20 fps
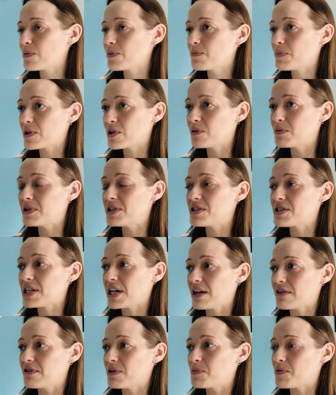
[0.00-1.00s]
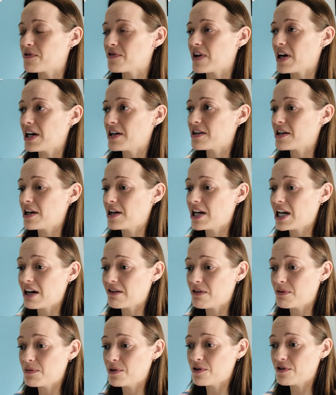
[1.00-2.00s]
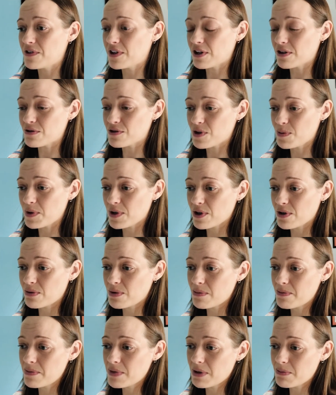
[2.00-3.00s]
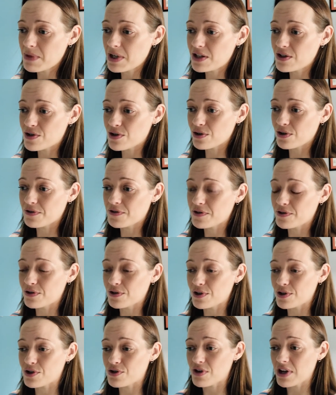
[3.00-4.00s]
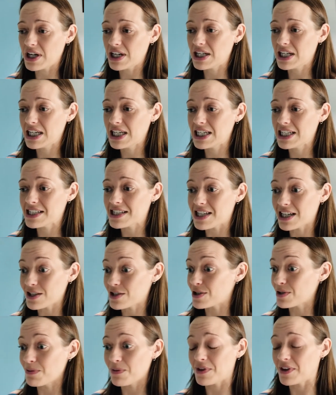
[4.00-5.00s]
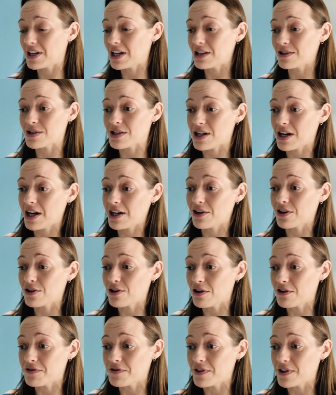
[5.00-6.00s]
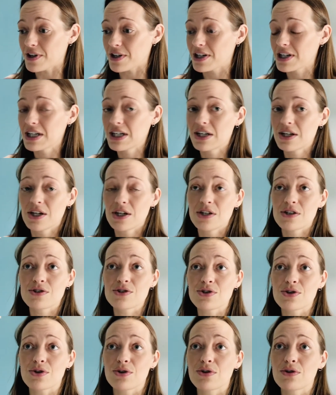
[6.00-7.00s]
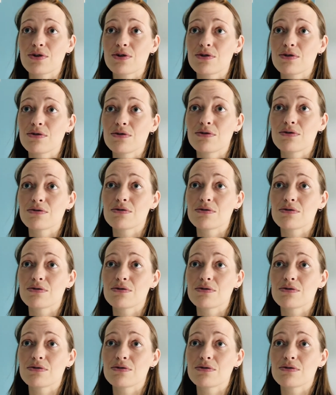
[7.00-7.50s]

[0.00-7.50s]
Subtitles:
becoming a TRE provider and now I'm moving on to become a mentor for other trainees, that's something else that I can offer to